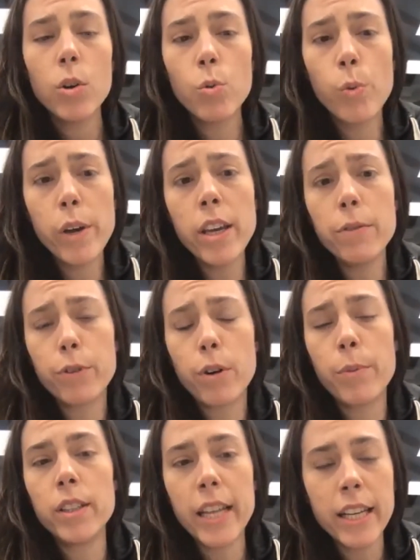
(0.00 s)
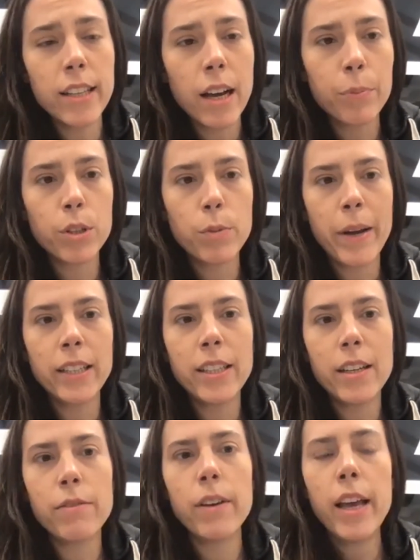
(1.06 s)
We, from a data
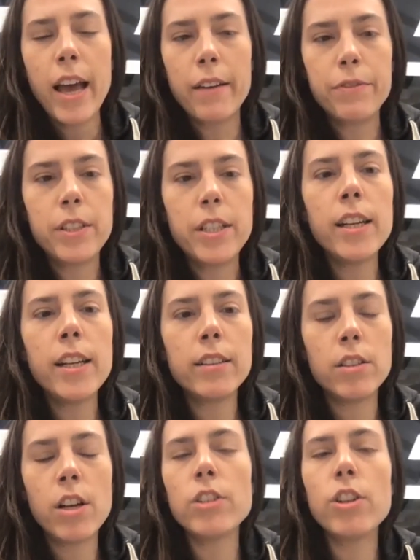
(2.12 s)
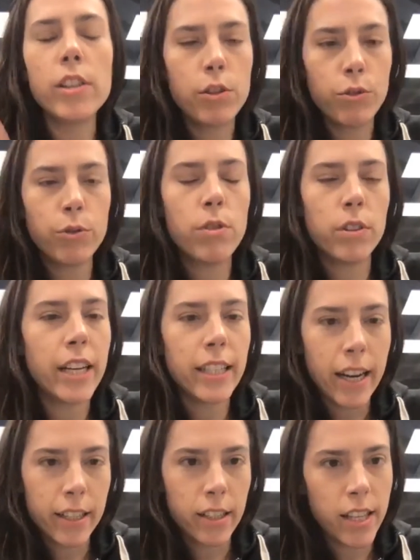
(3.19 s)
perspective, have seen it not only through the
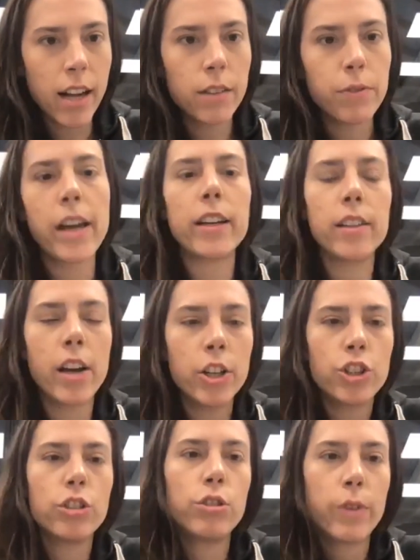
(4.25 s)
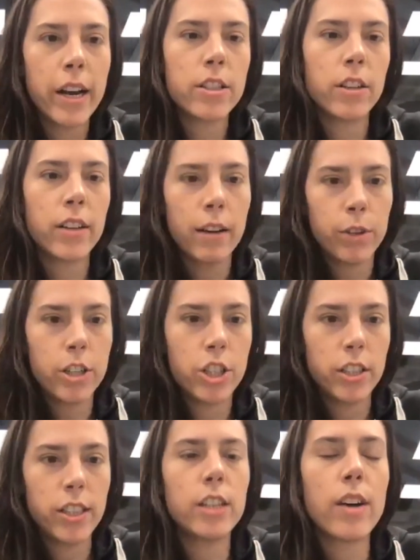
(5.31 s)
data itself, like larger trades on average,
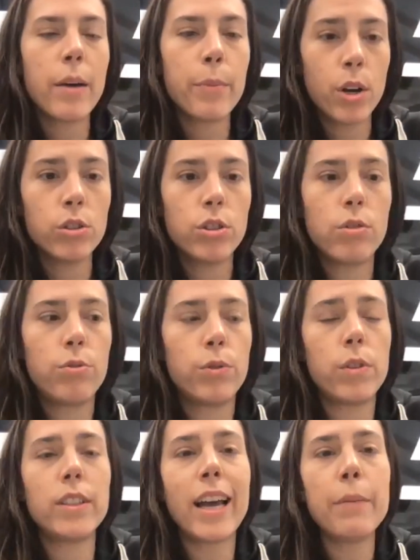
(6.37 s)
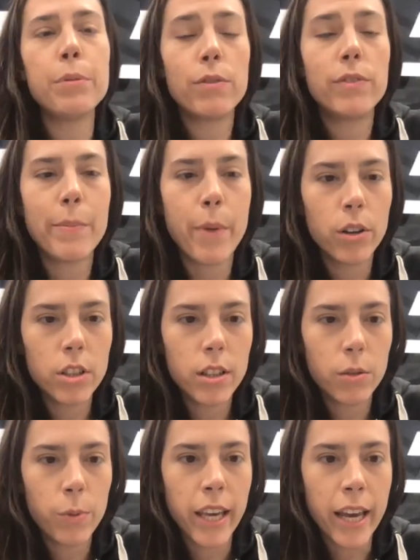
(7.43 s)
et cetera, but also through the types of demands
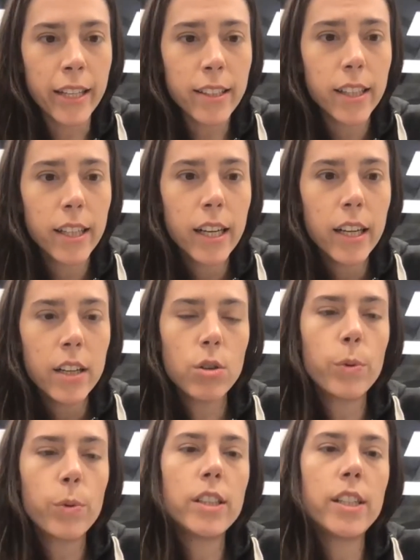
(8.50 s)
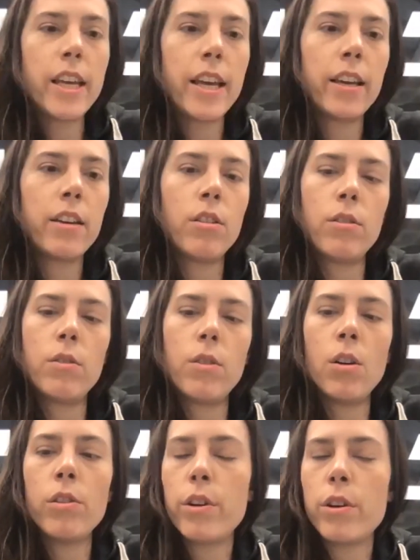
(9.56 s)
that we get. So we're seeing,
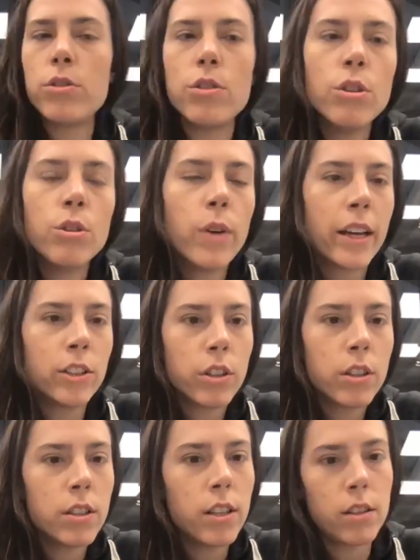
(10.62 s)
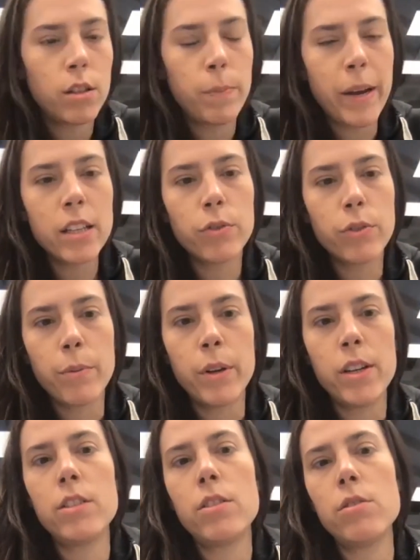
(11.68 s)
all those new entrants in the space from an
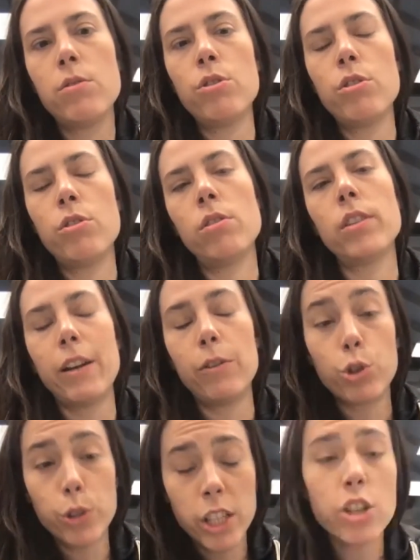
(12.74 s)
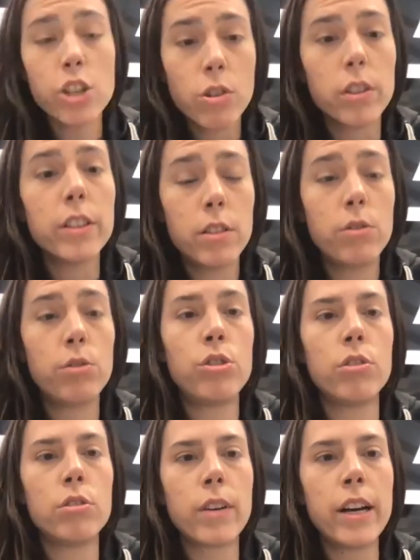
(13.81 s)
institutional, kind of traditional
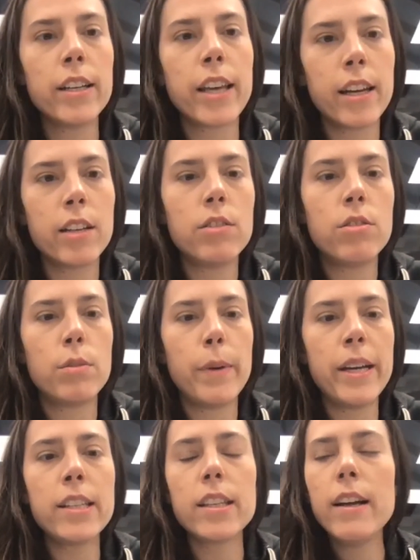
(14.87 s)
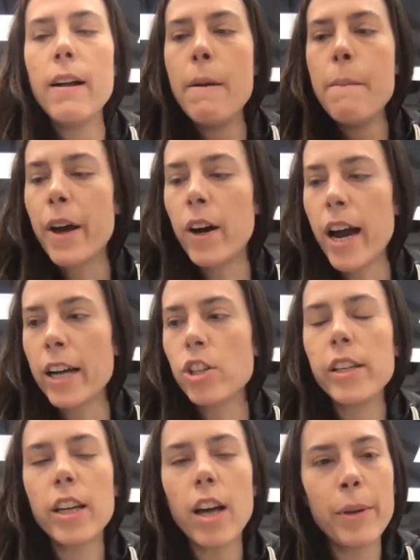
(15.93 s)
institutions, right, getting into the space, are
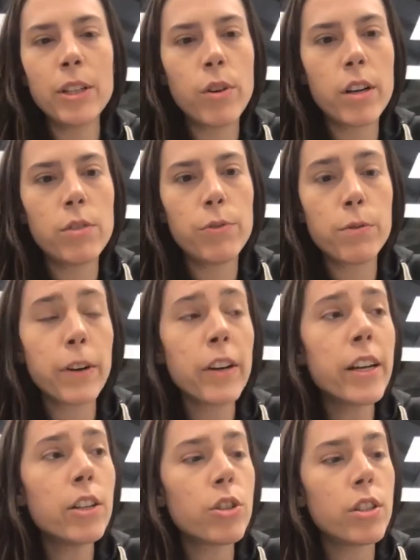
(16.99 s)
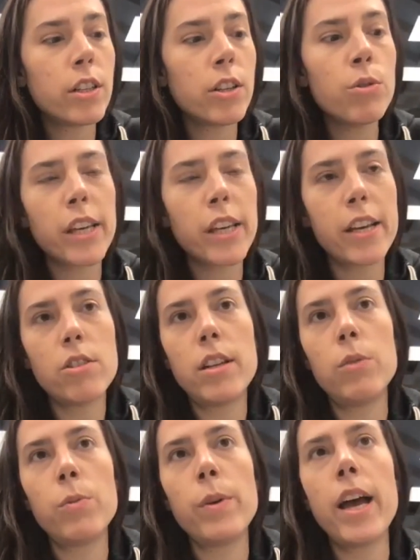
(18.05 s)
actually coming to us for very interesting use cases
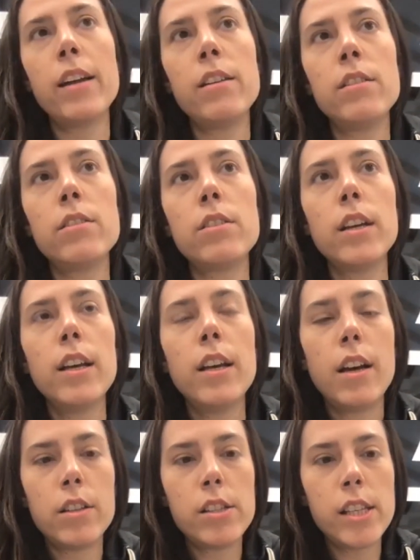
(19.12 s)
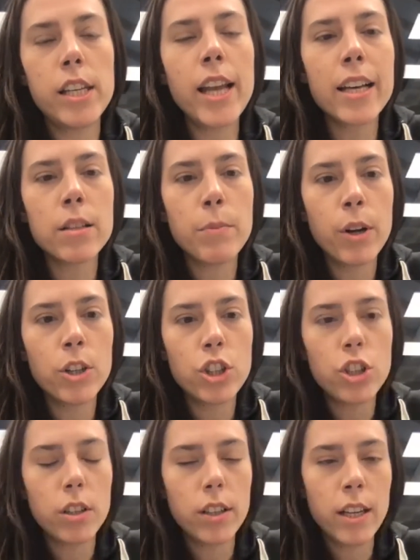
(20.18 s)
that we hadn't seen as
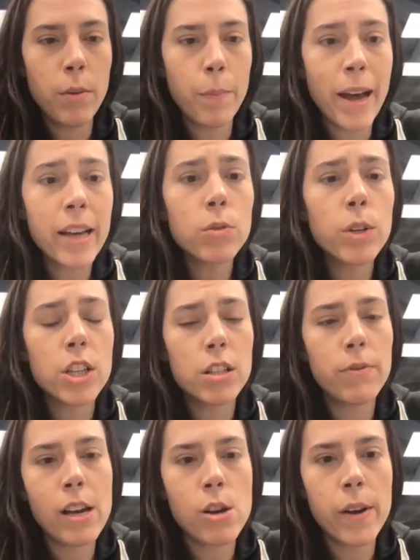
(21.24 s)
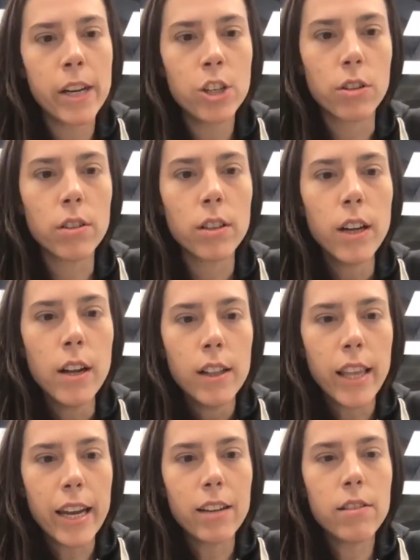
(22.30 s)
much in the past, which is valuation.
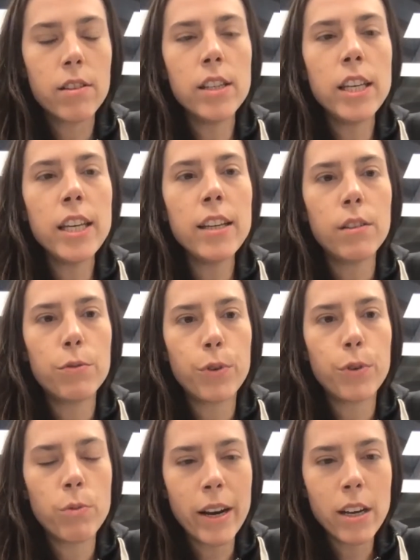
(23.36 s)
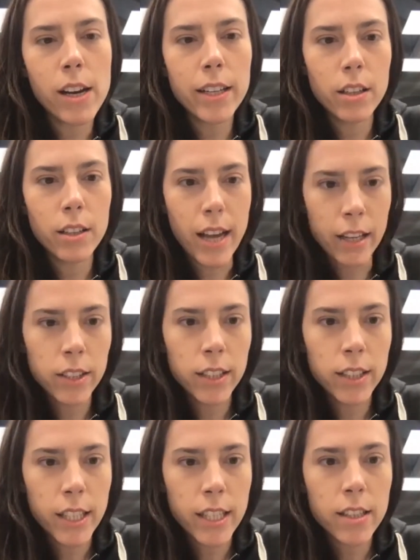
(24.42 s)
Like the need for regulated
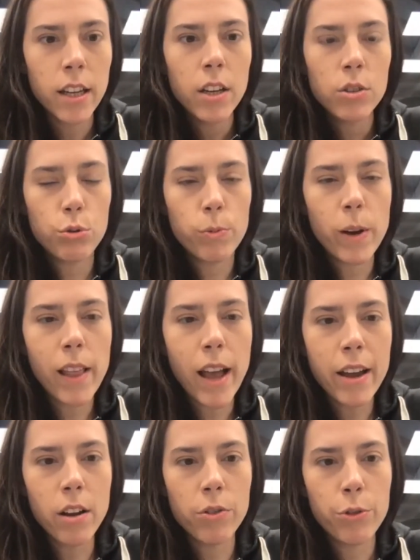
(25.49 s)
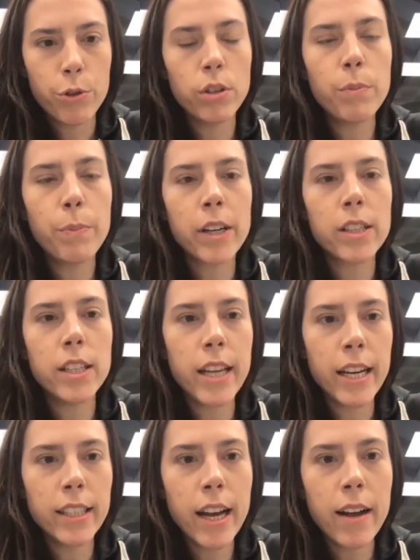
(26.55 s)
entities to rely on third-party
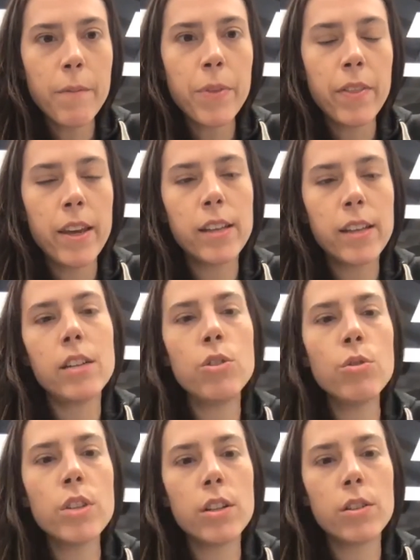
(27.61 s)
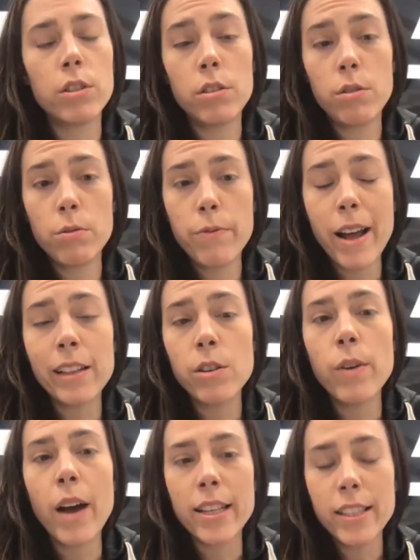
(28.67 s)
data that they can use in order to
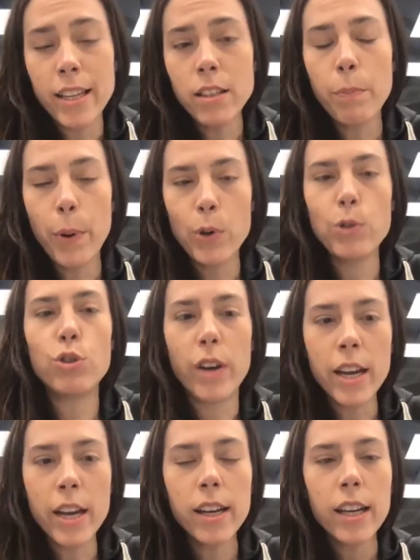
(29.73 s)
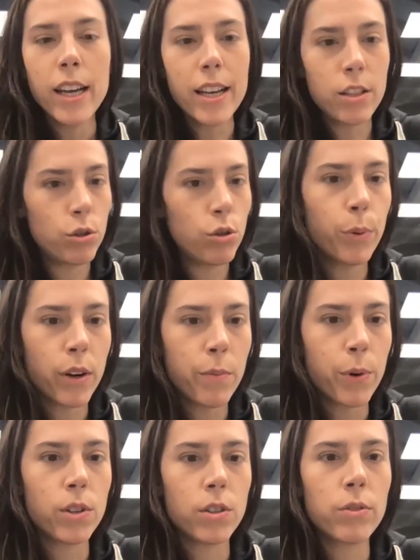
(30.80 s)
value assets post-trade is super
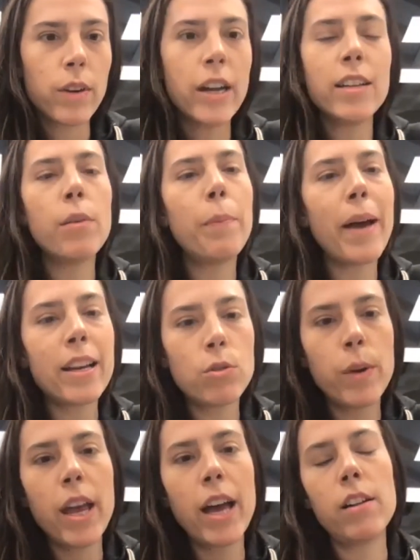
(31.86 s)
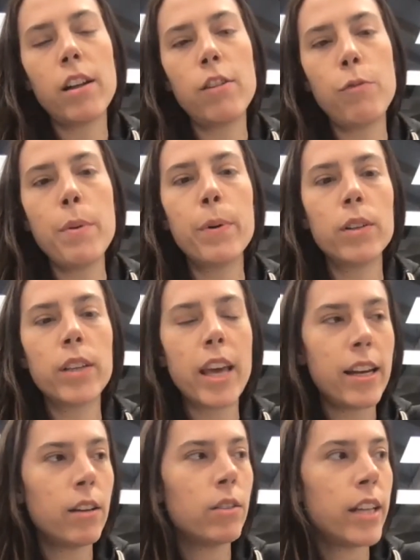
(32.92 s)
important, right? In the past, we had a lot of people
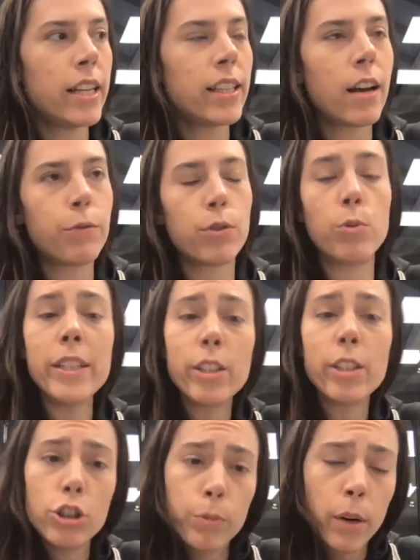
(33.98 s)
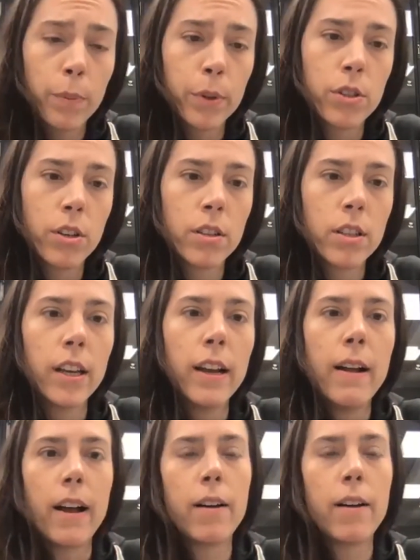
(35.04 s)
getting data for research purposes.
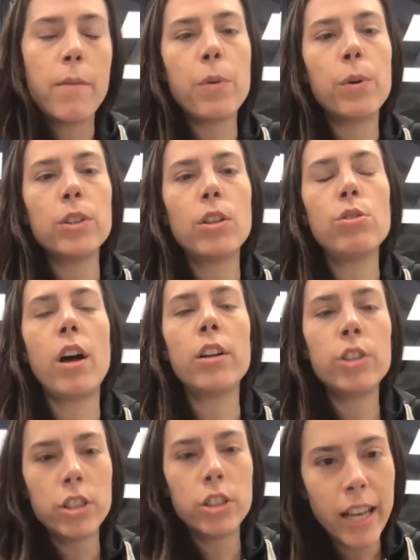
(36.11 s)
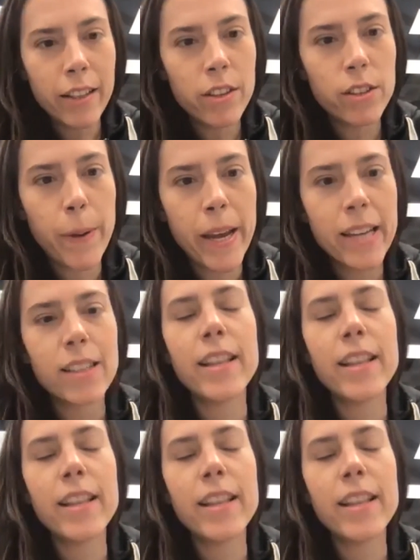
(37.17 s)
They wanted to understand the space.